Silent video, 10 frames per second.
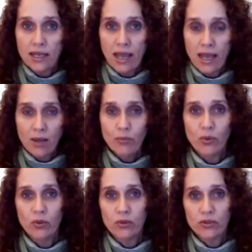
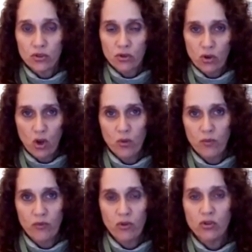ample scope
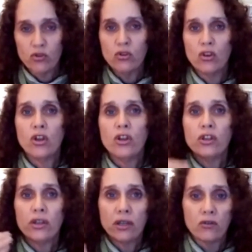for you to
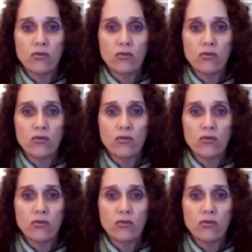learn and